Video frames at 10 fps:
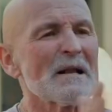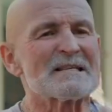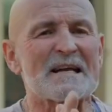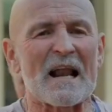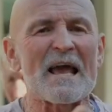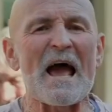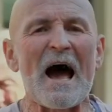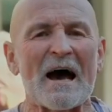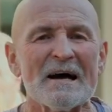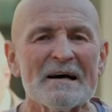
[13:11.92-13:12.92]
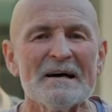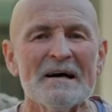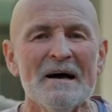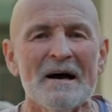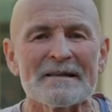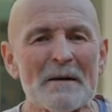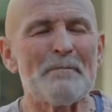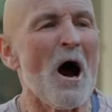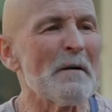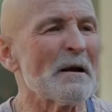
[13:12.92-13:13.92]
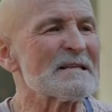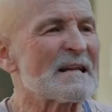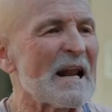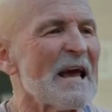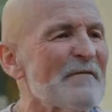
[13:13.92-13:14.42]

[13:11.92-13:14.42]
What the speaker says: is clear. The Bible is clear.